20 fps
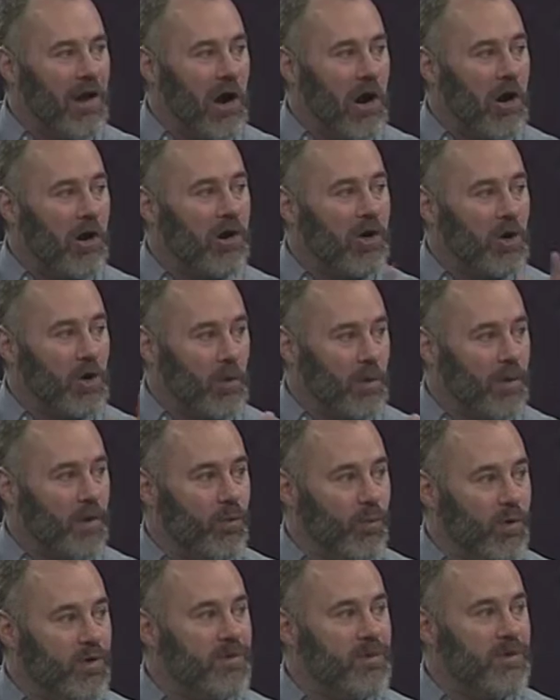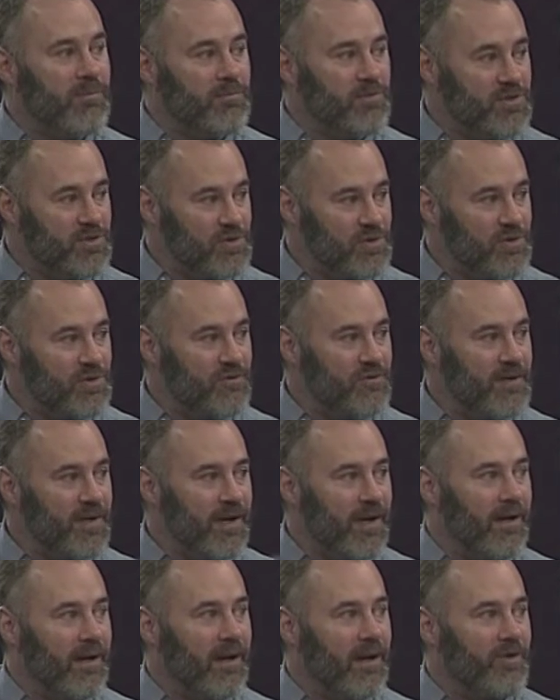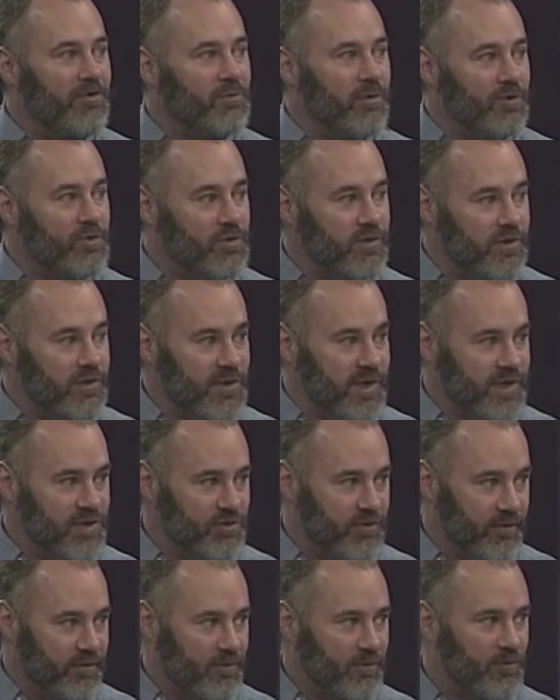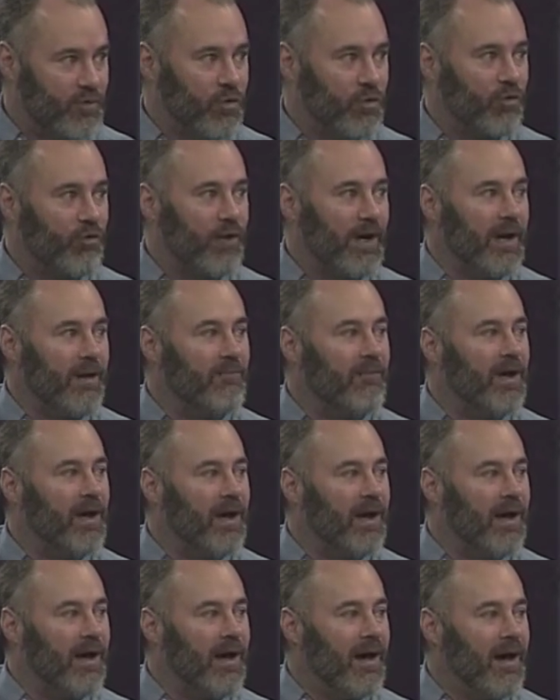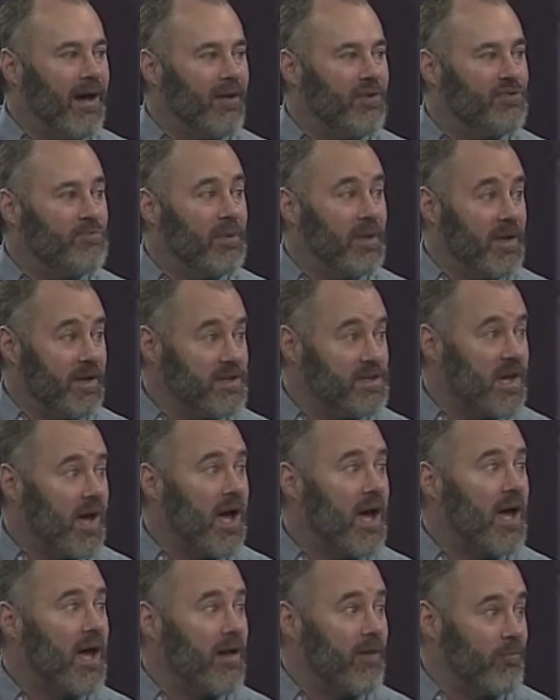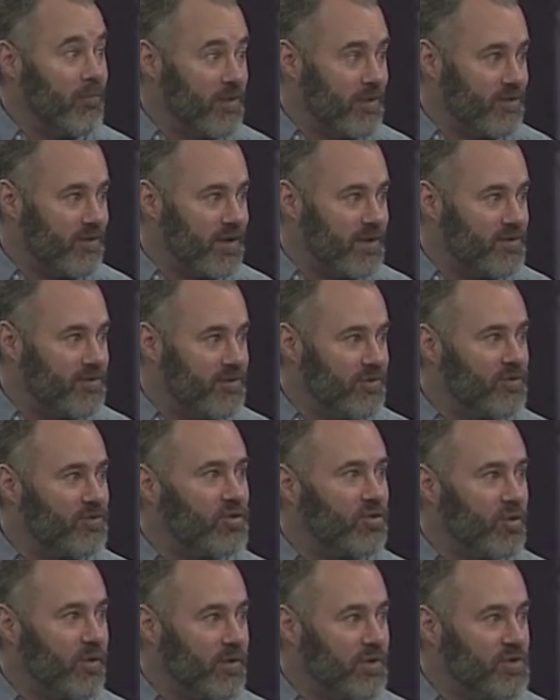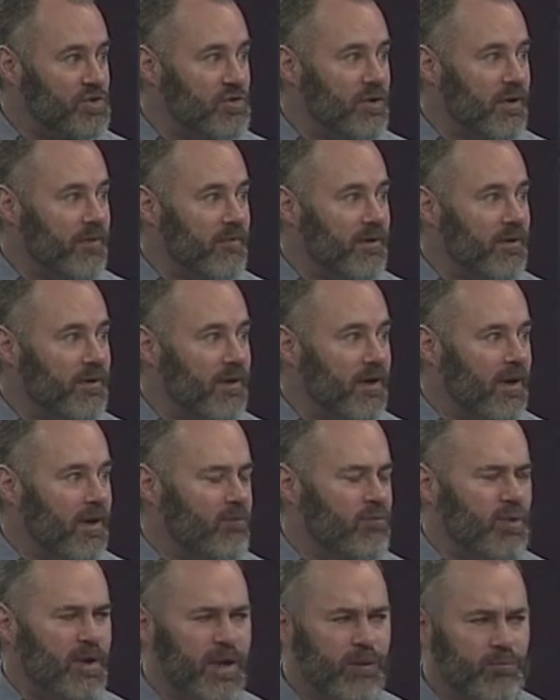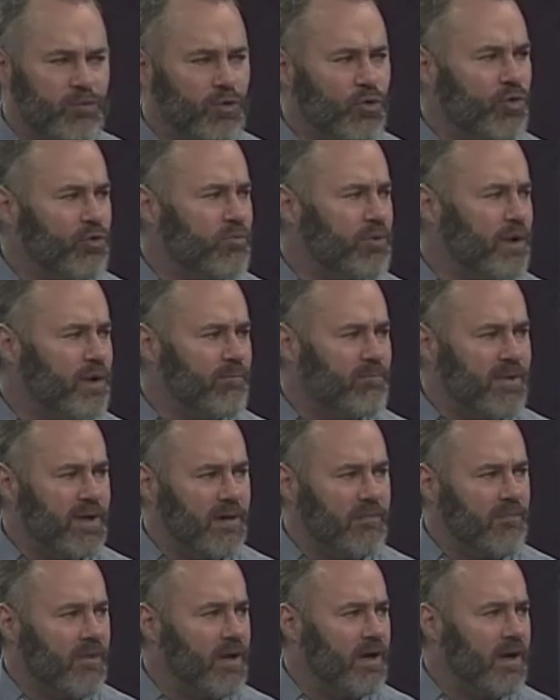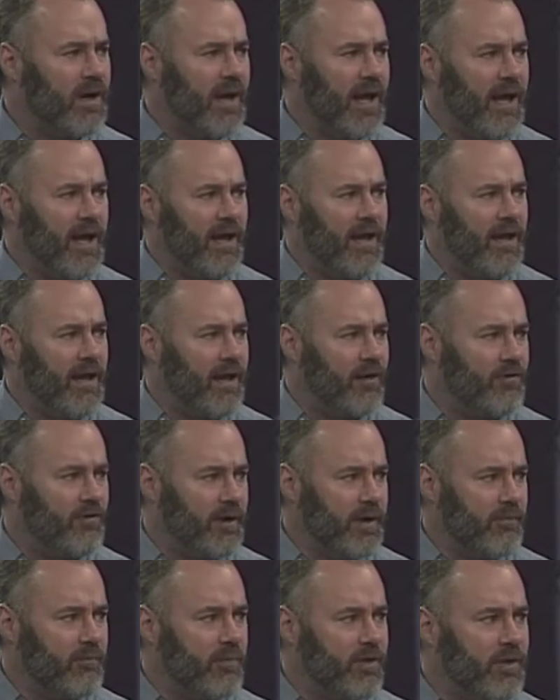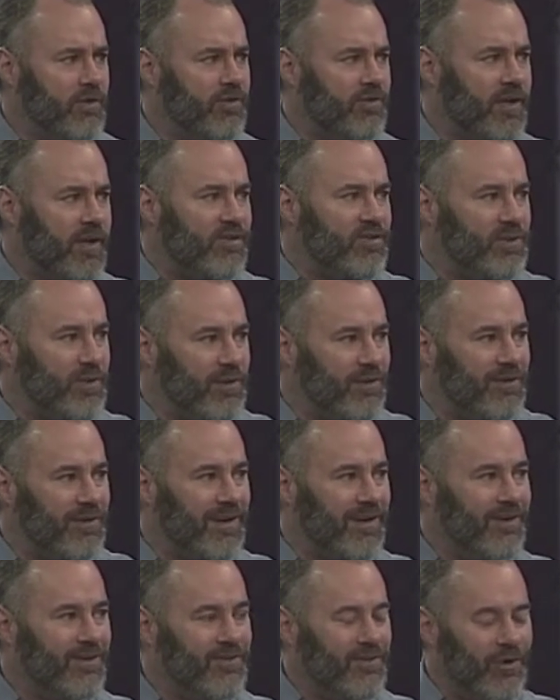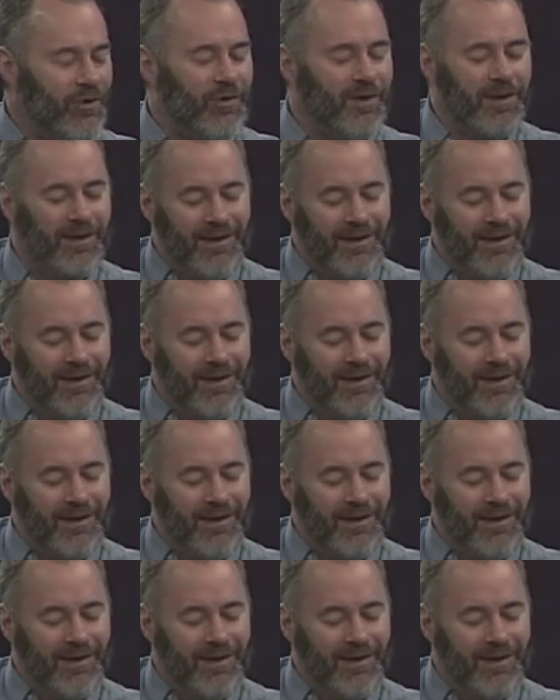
are going with him to the VA hospital, to the day treatment program uh, spending time with the veterans who are in treatment, uh, playing pool, playing ping pong, hanging out, reading books, that sort of thing. So